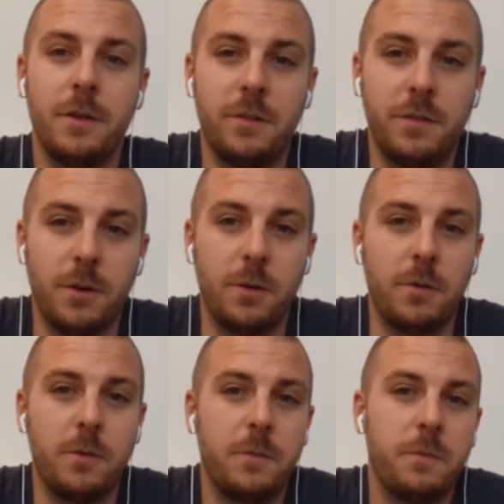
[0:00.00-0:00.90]

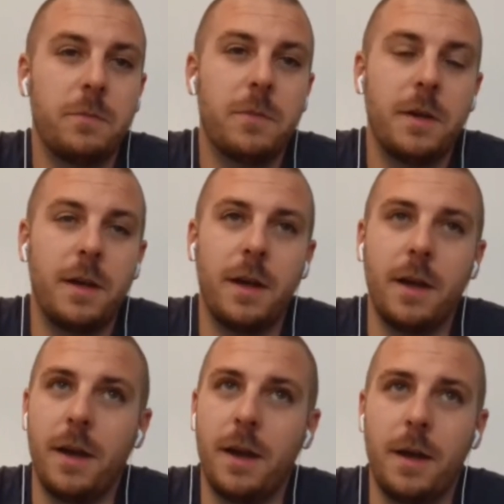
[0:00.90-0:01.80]
So,
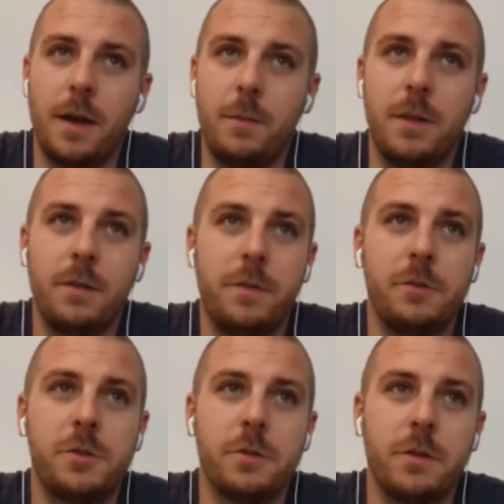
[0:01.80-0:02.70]
I mean, the
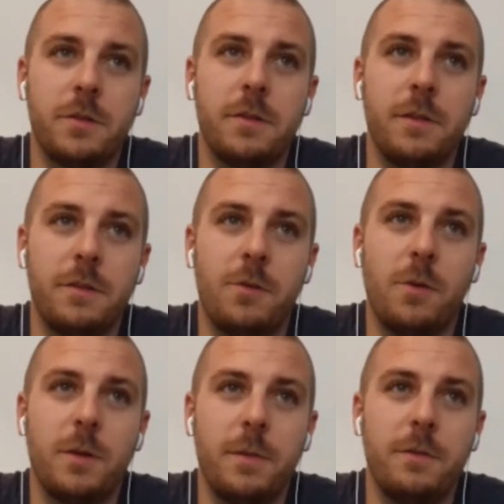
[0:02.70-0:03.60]
future is
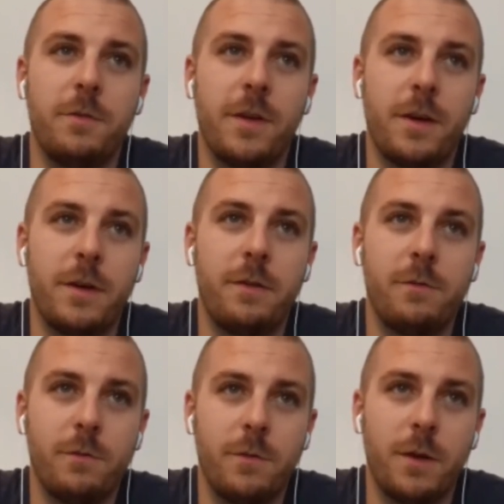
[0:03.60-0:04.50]
going to be very,
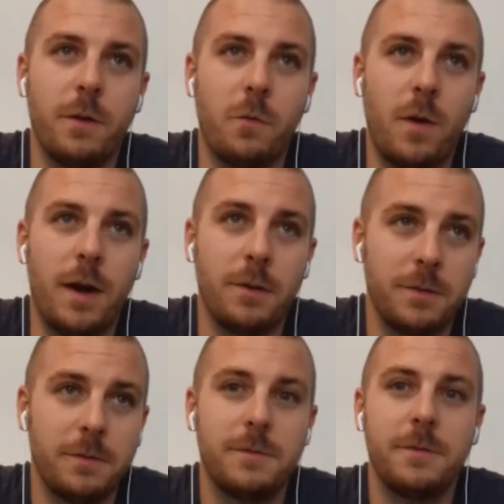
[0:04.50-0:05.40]
very wild
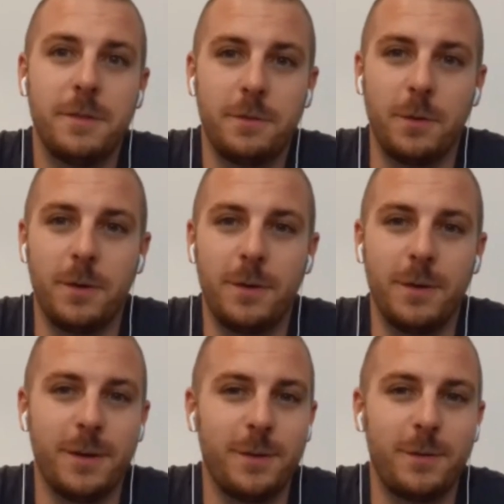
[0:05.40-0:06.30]

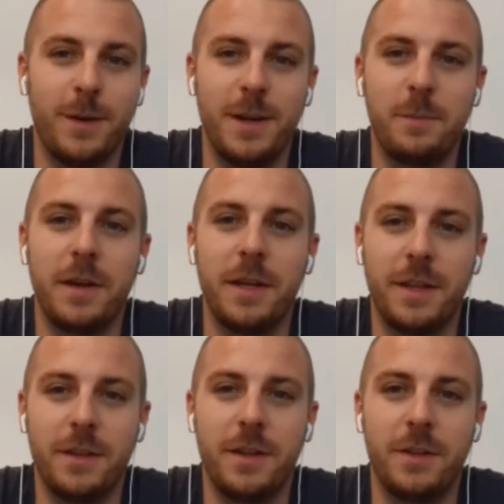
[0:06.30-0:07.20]
for anybody
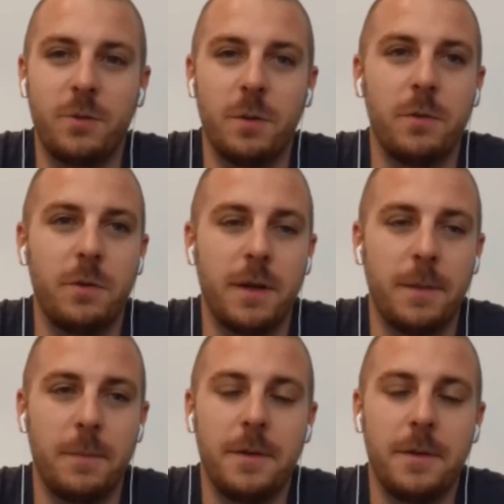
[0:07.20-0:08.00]
in the crypto game.